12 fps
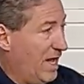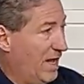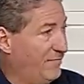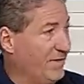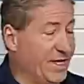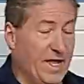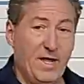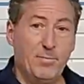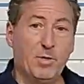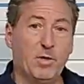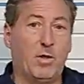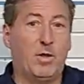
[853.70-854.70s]
have the
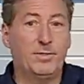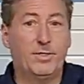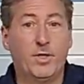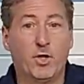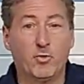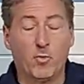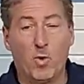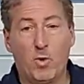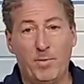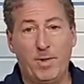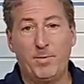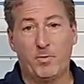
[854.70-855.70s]
cable on another wall,
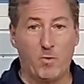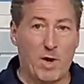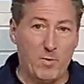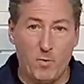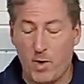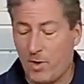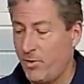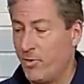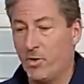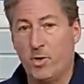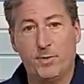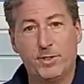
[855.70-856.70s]
maybe right where
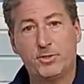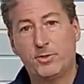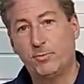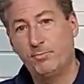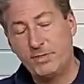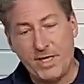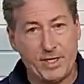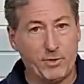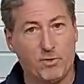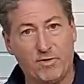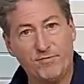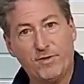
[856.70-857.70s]
you're going to take it
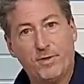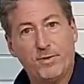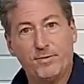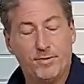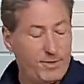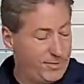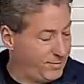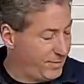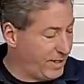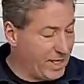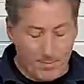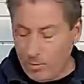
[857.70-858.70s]
off
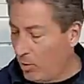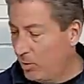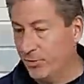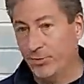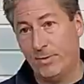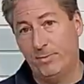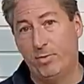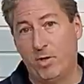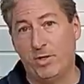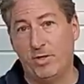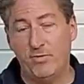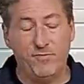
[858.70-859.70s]
the cable holder and
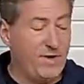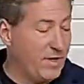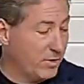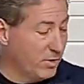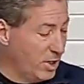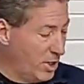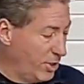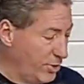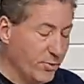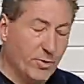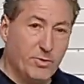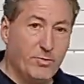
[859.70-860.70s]
plug in your vehicle,
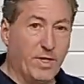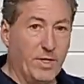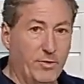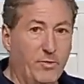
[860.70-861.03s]
you can do that.